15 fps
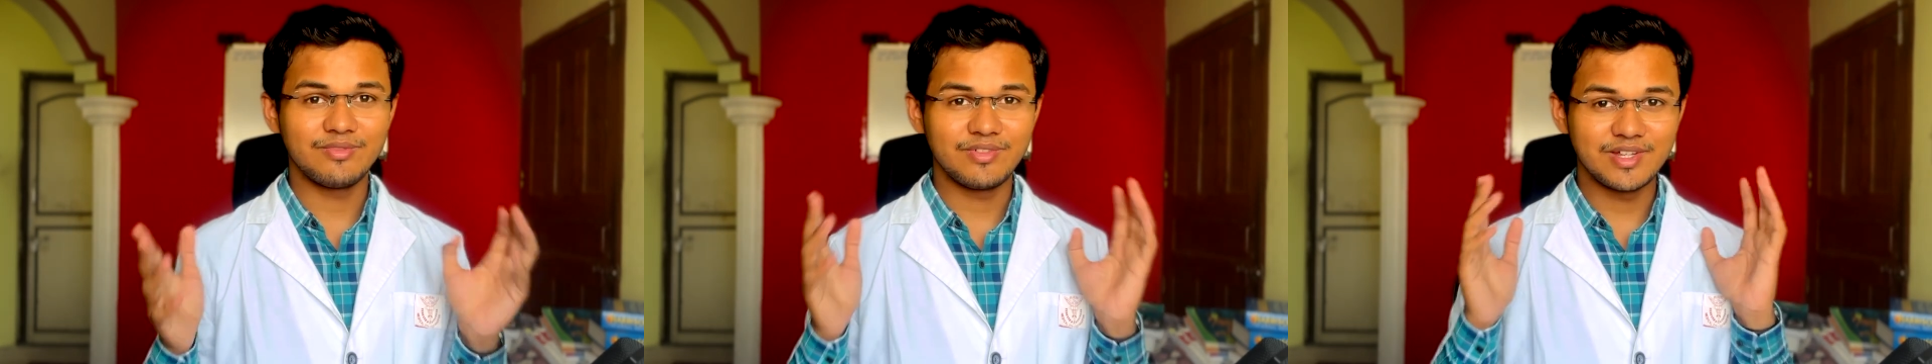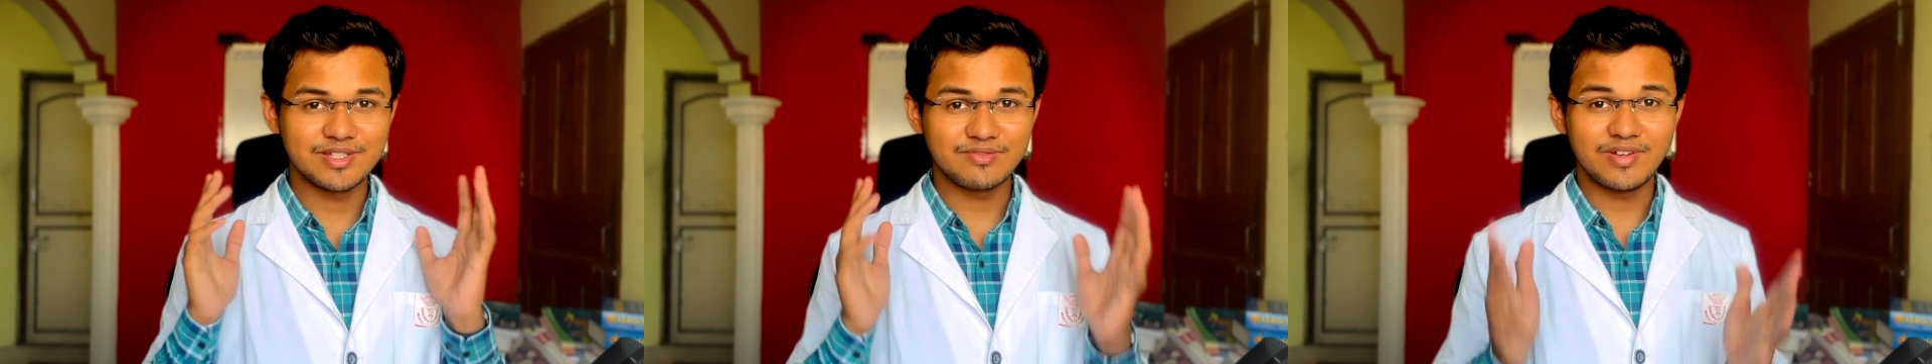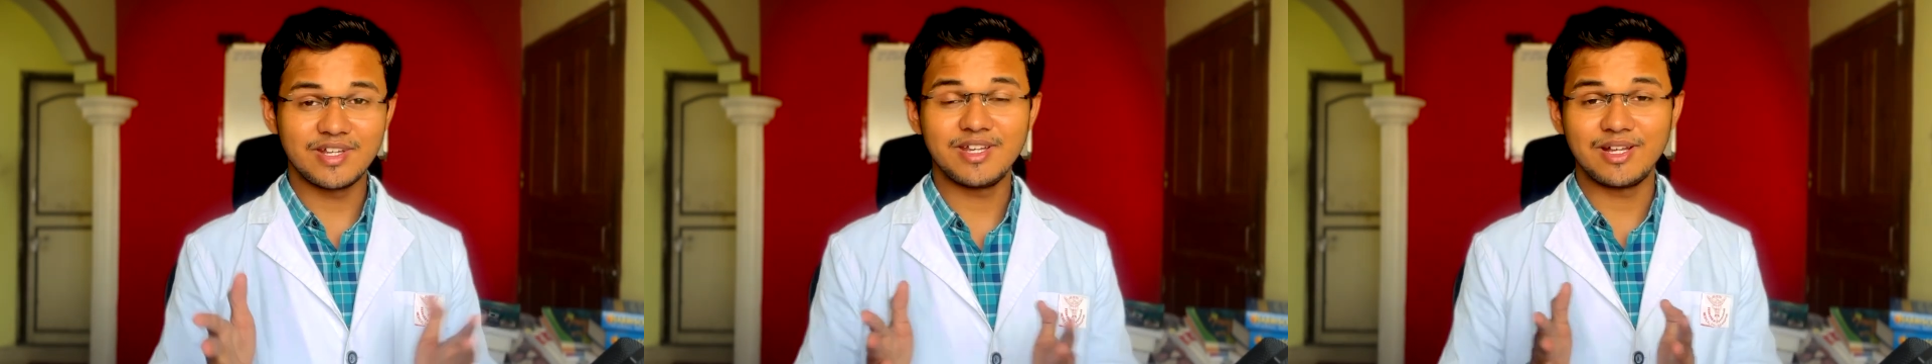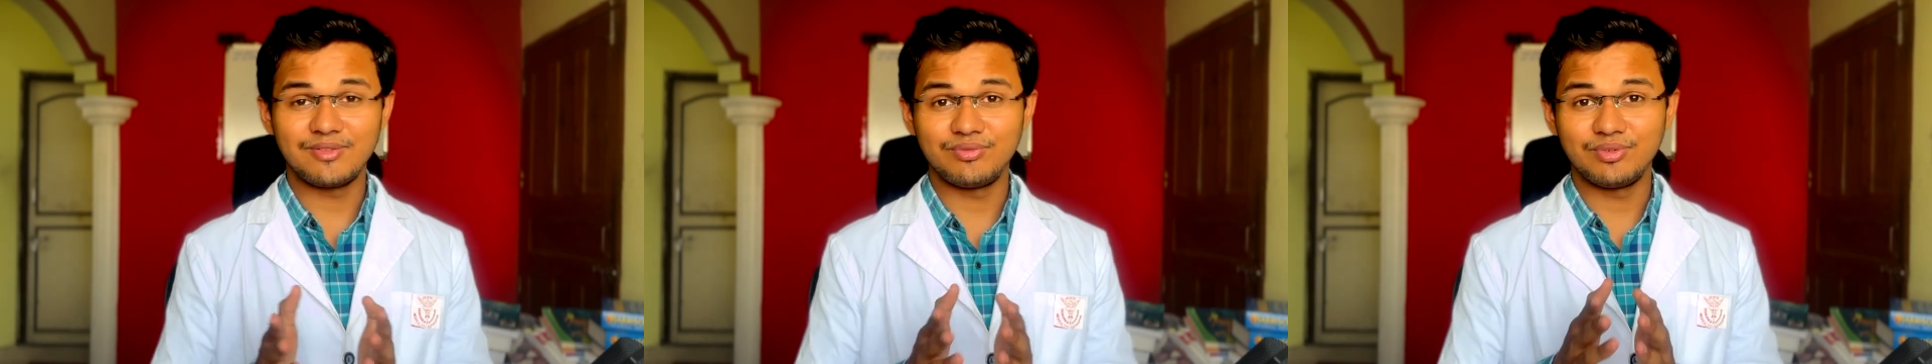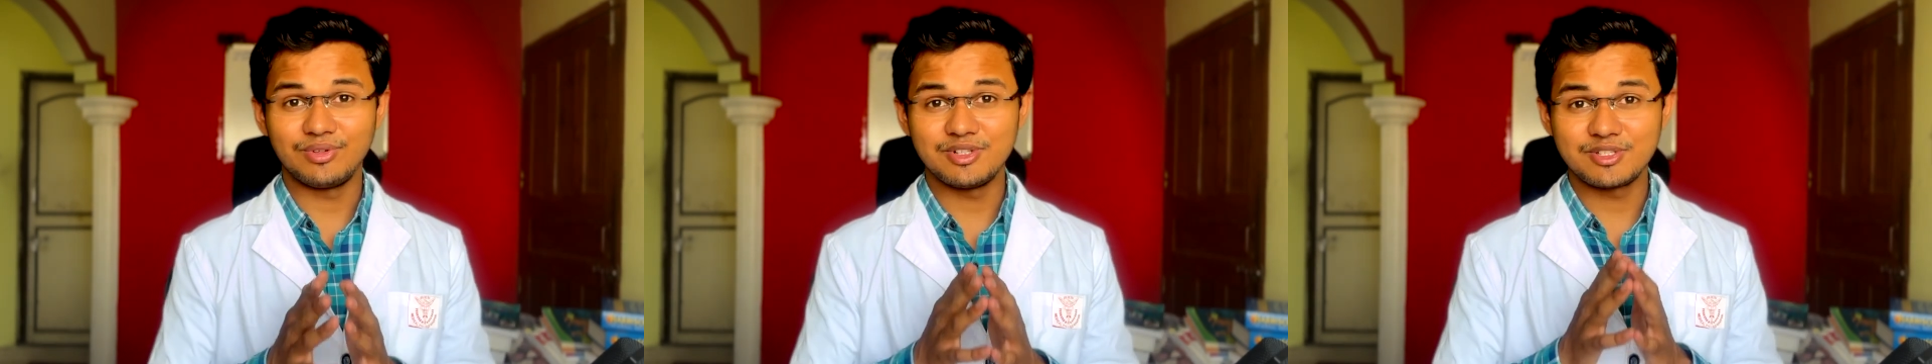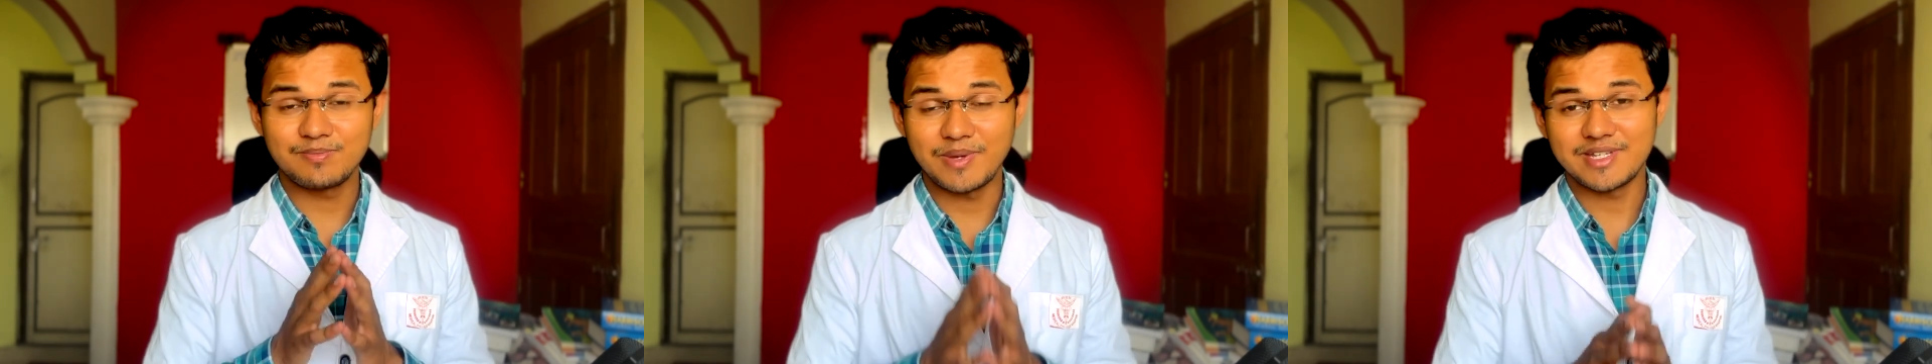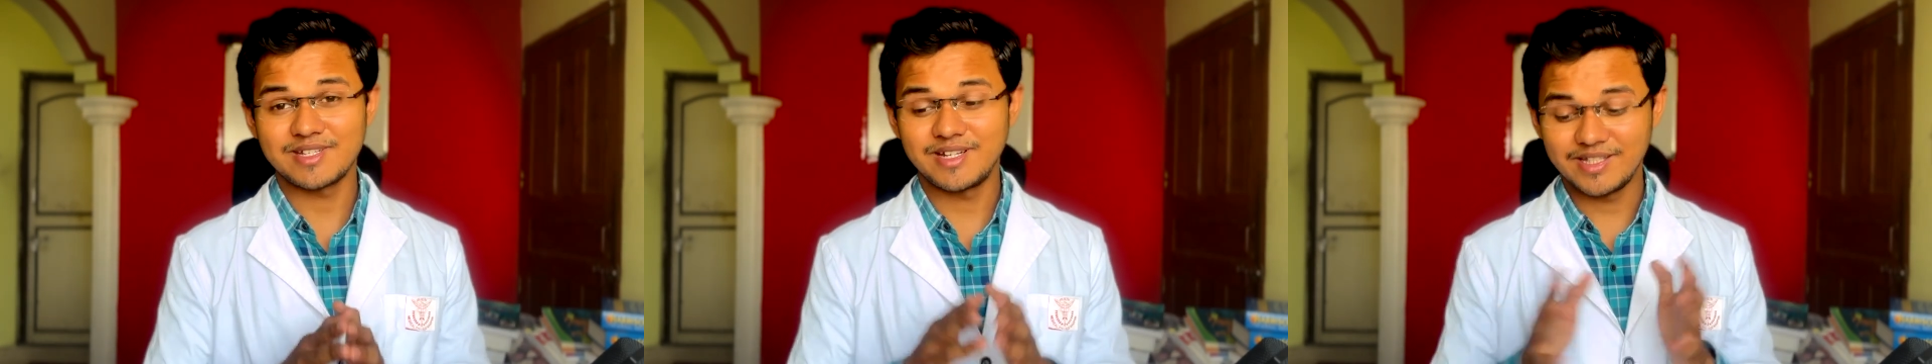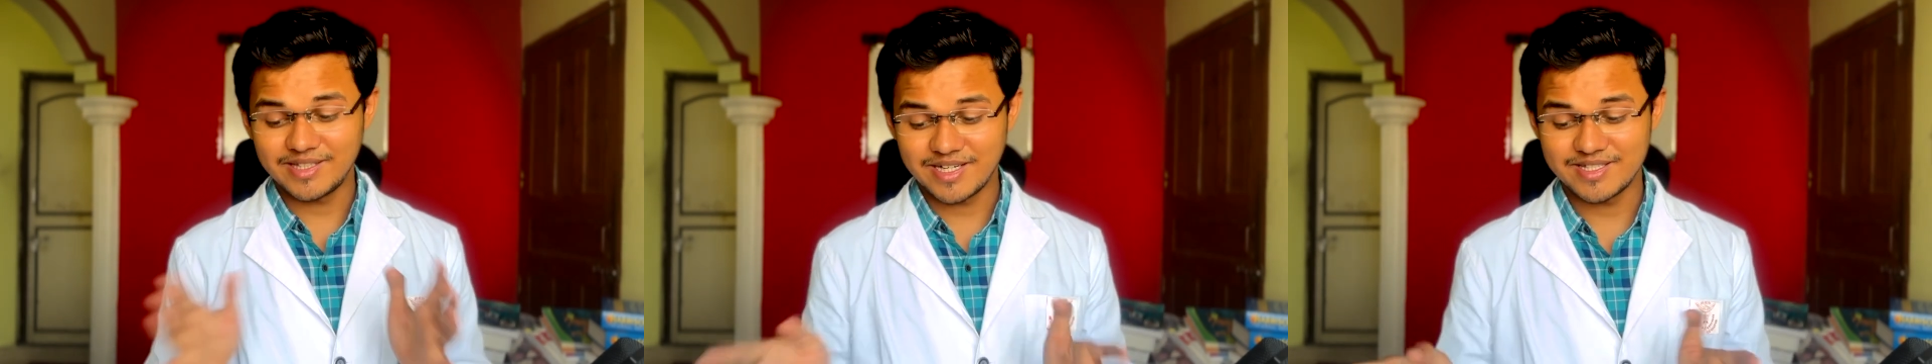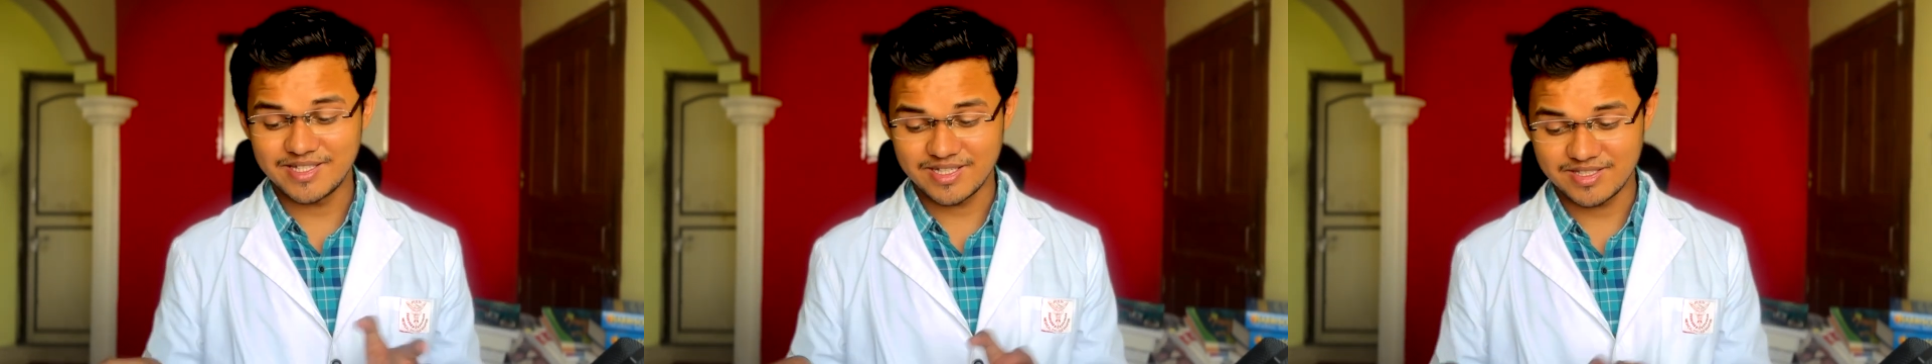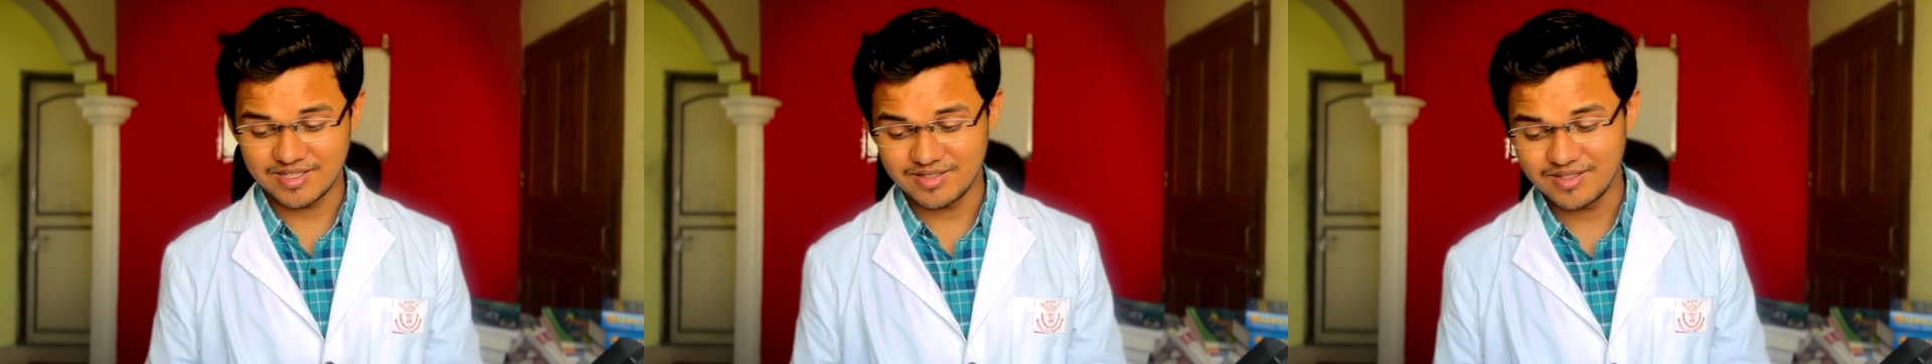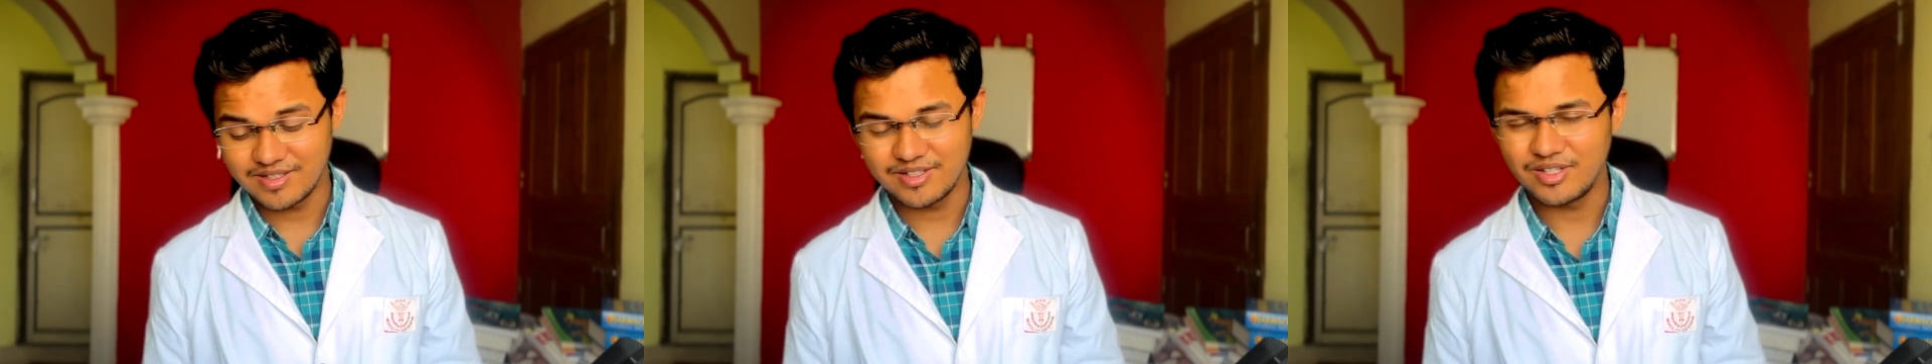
is very helpful especially in that section